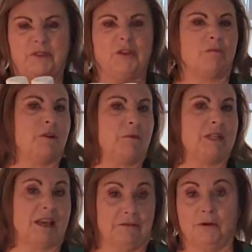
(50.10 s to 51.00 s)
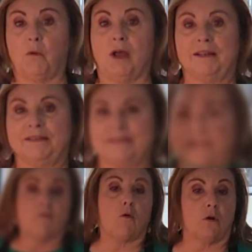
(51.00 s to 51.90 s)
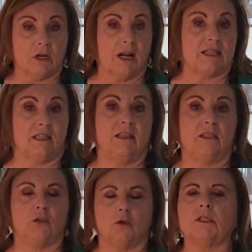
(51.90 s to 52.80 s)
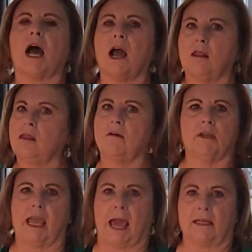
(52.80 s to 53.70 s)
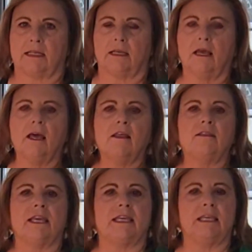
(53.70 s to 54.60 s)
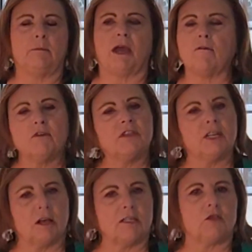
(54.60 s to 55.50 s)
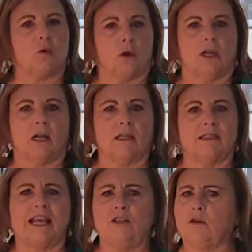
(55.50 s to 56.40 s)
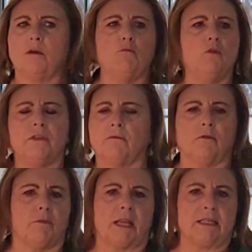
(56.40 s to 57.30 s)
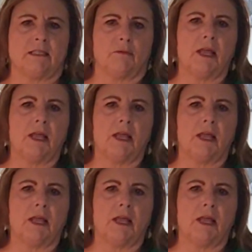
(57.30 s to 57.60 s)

You can put them together in one. Now for organizing these tools, I love a caddy. They keep everything nice and organized, and you can move them from place to